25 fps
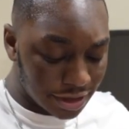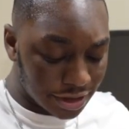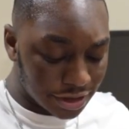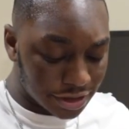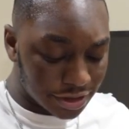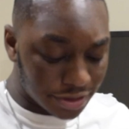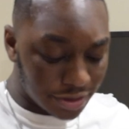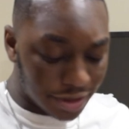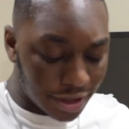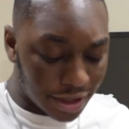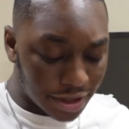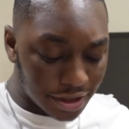
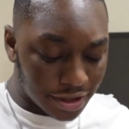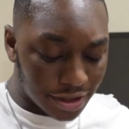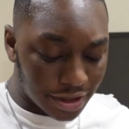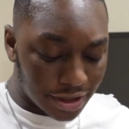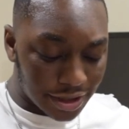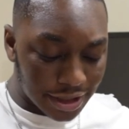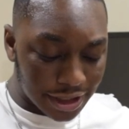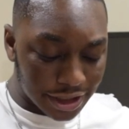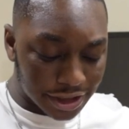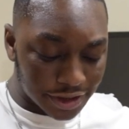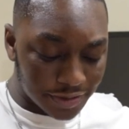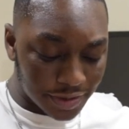So all in
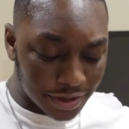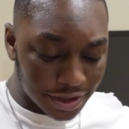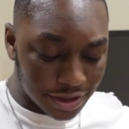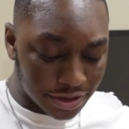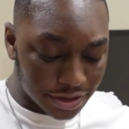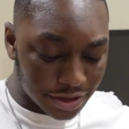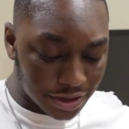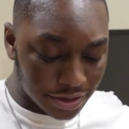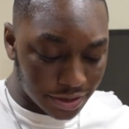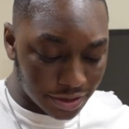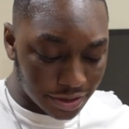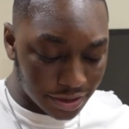all, I spent
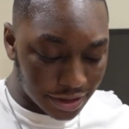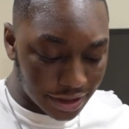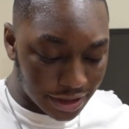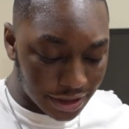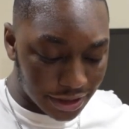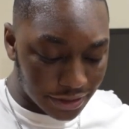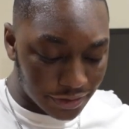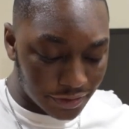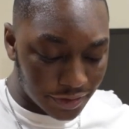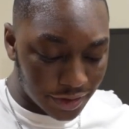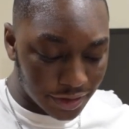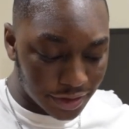a total
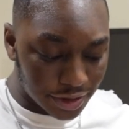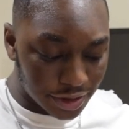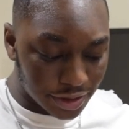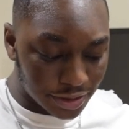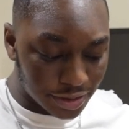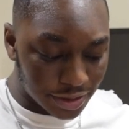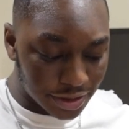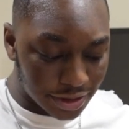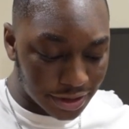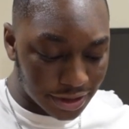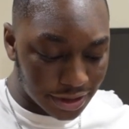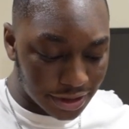of
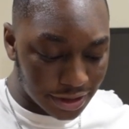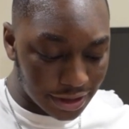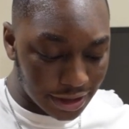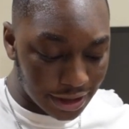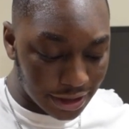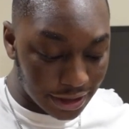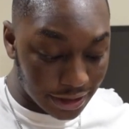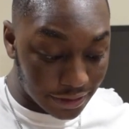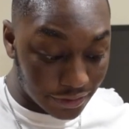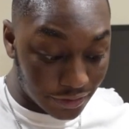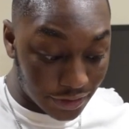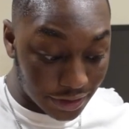$53,
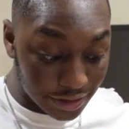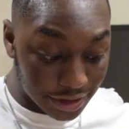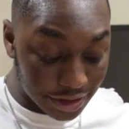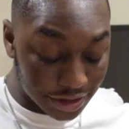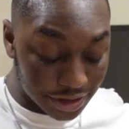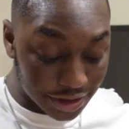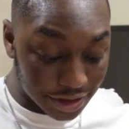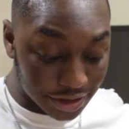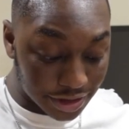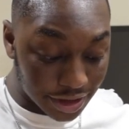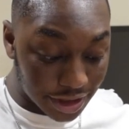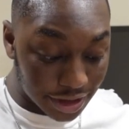uh,
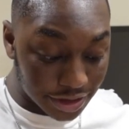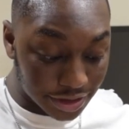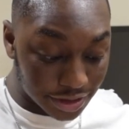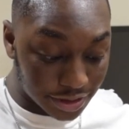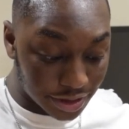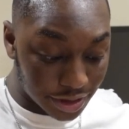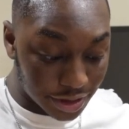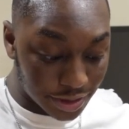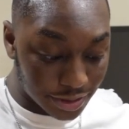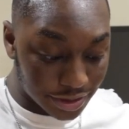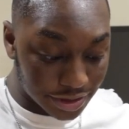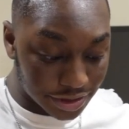
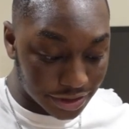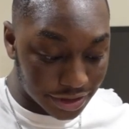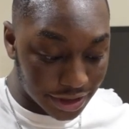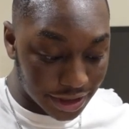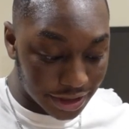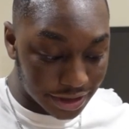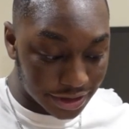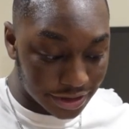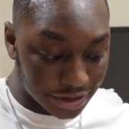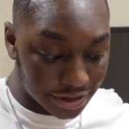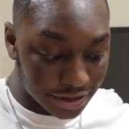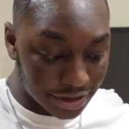
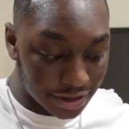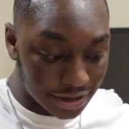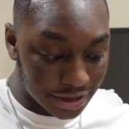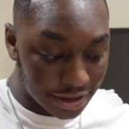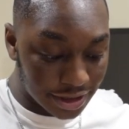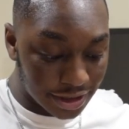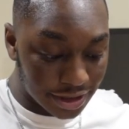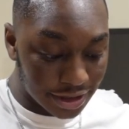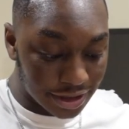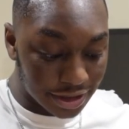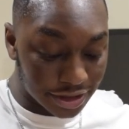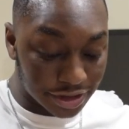$56.31.
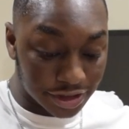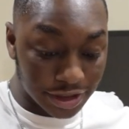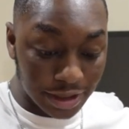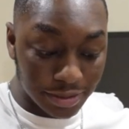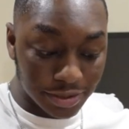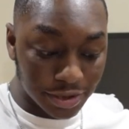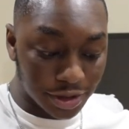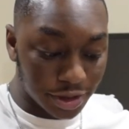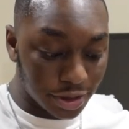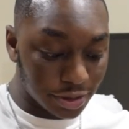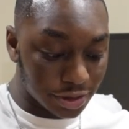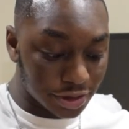The
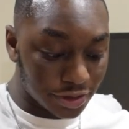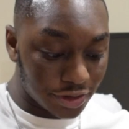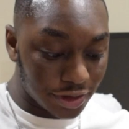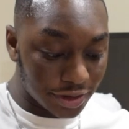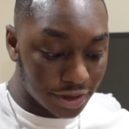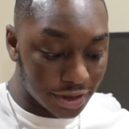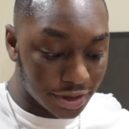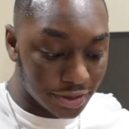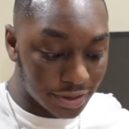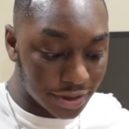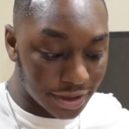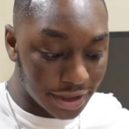subtotal was
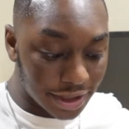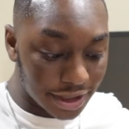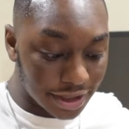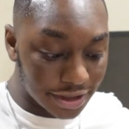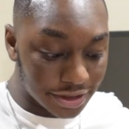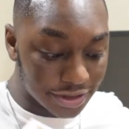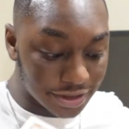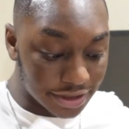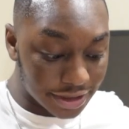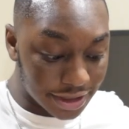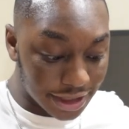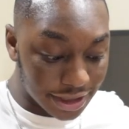
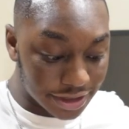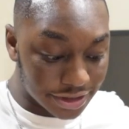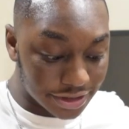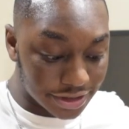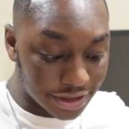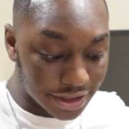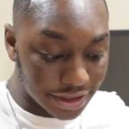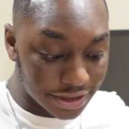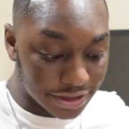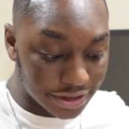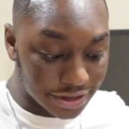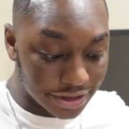
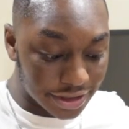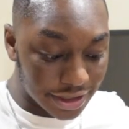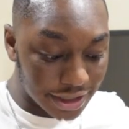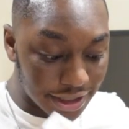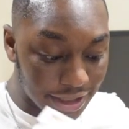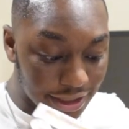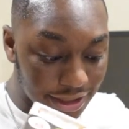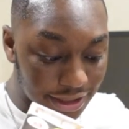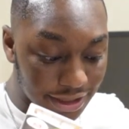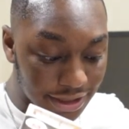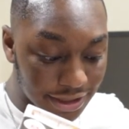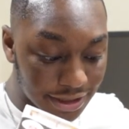$53.10,
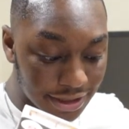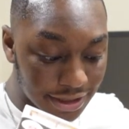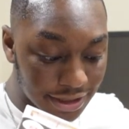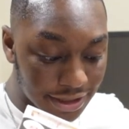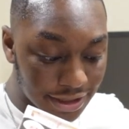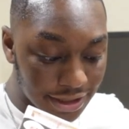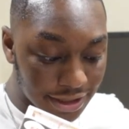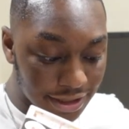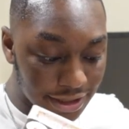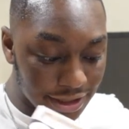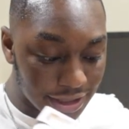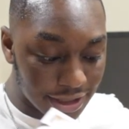and
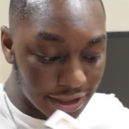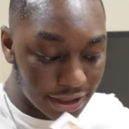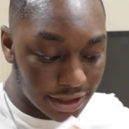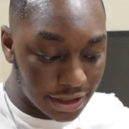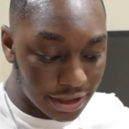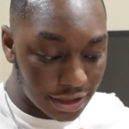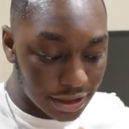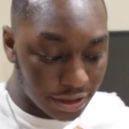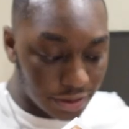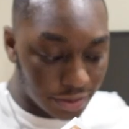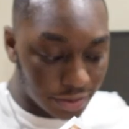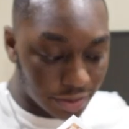
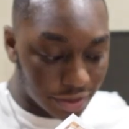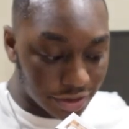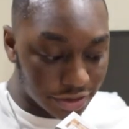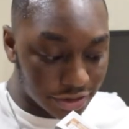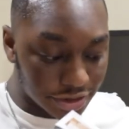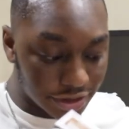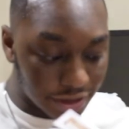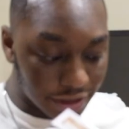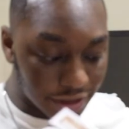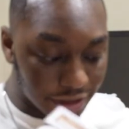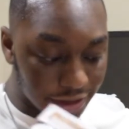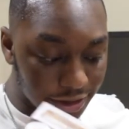it
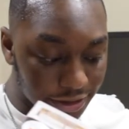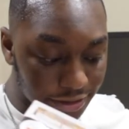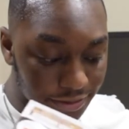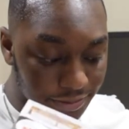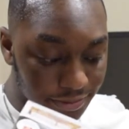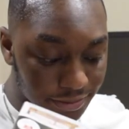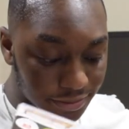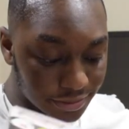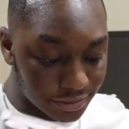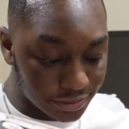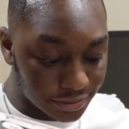was, uh,